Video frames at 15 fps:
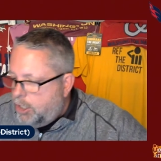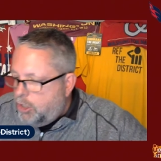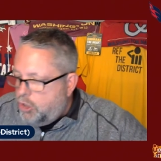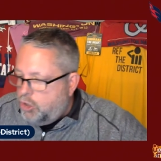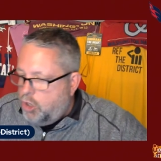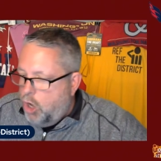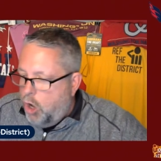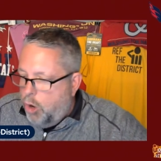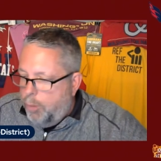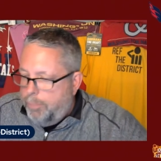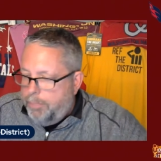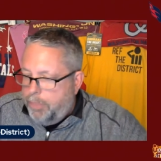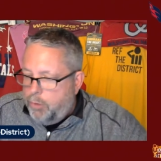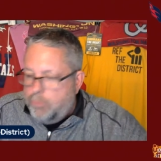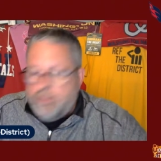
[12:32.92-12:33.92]
So
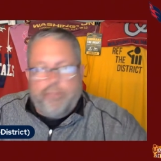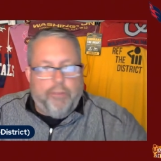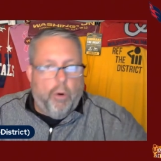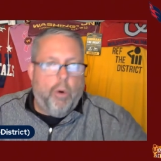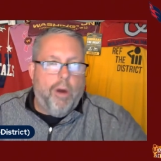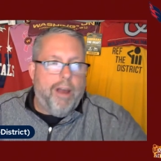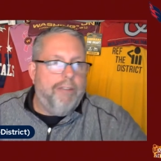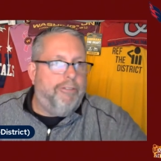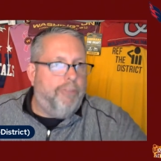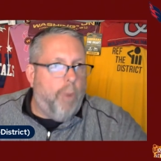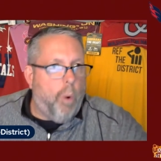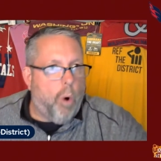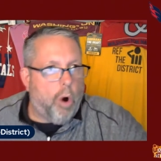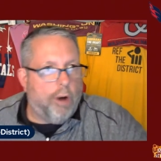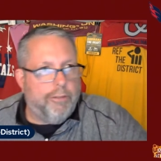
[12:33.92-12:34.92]
there was a
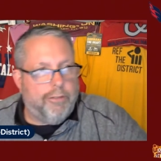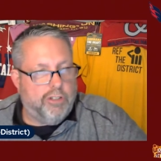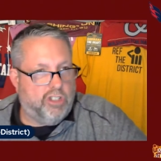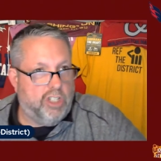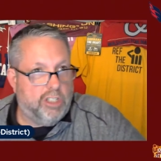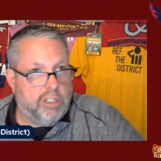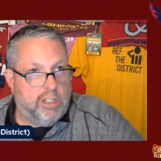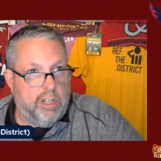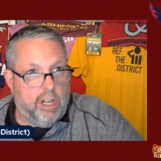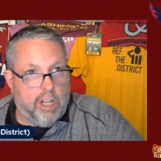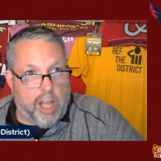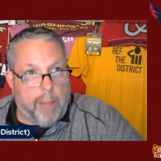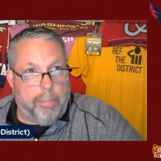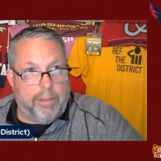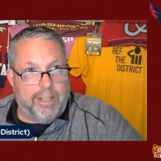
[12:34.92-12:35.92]
4-on-4 for just a
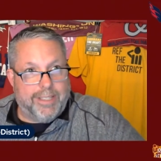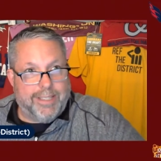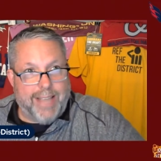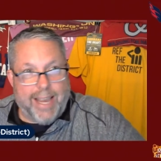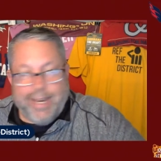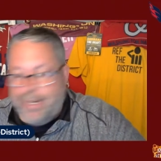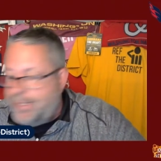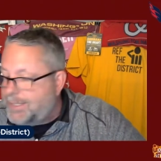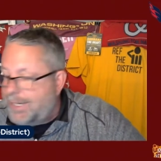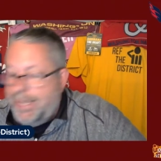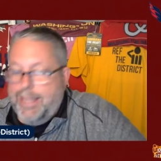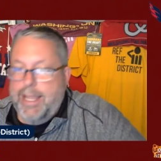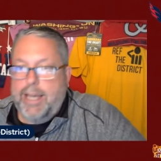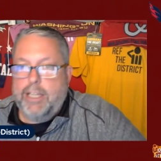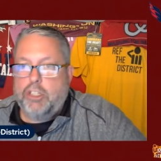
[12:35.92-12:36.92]
couple of seconds.
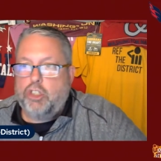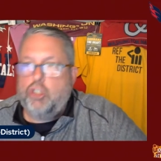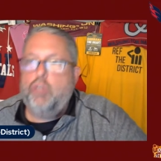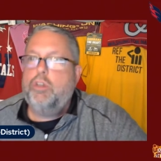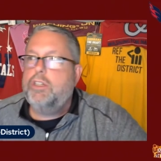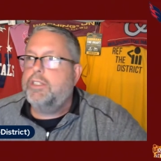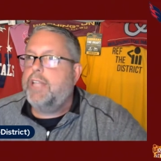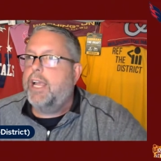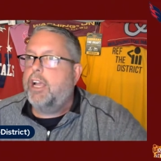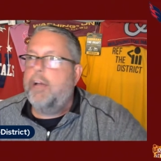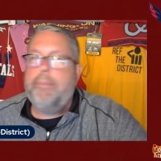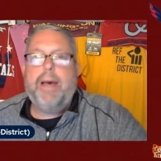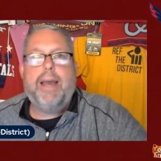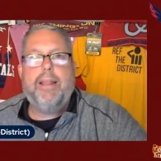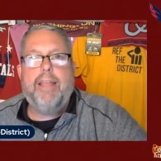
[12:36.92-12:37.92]
And then as soon as they
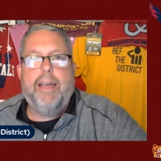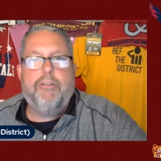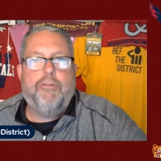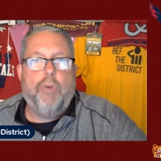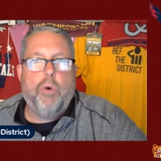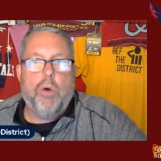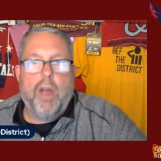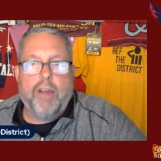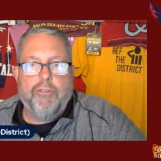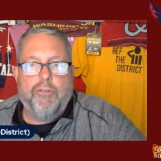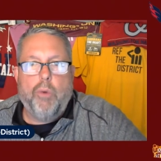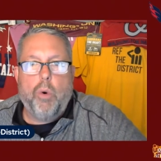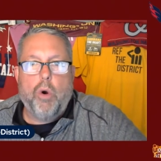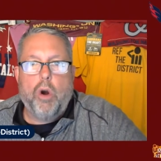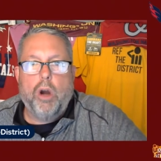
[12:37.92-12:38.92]
come out of that
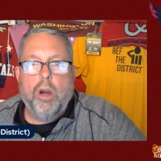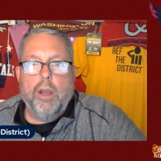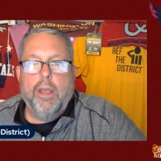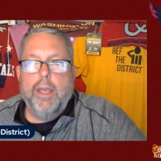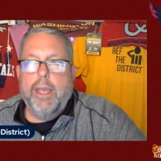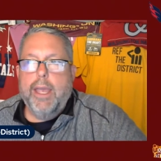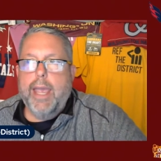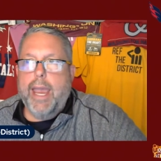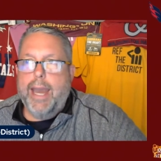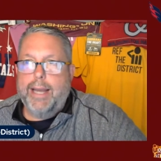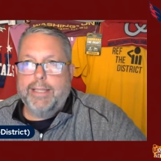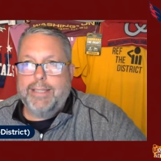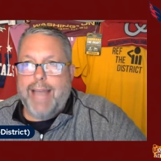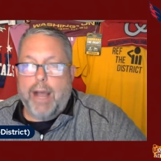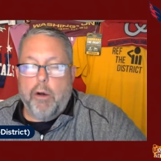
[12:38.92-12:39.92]
4-on-4, and
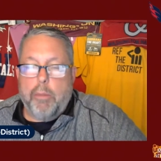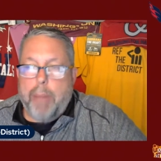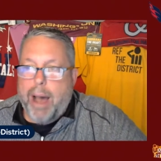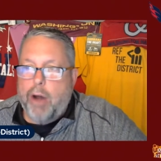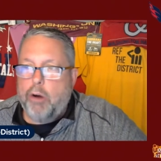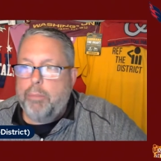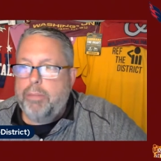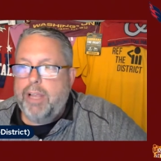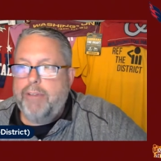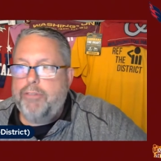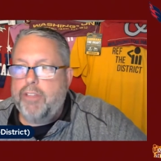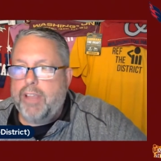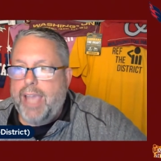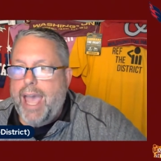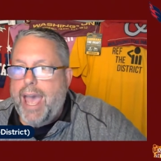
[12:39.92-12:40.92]
it's now a power play for
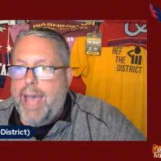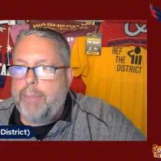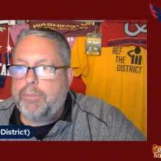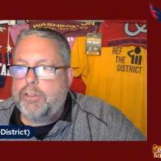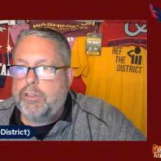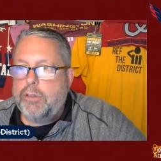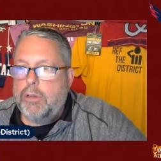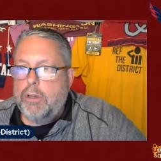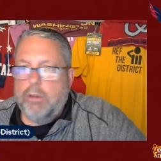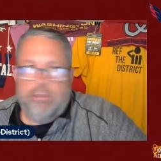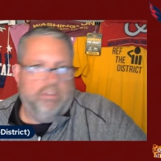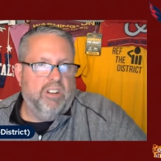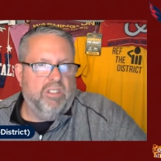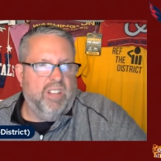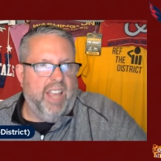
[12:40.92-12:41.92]
the Caps,
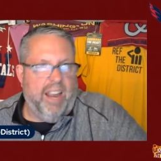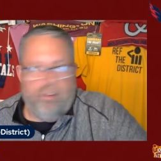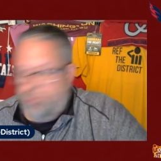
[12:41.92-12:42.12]
literally,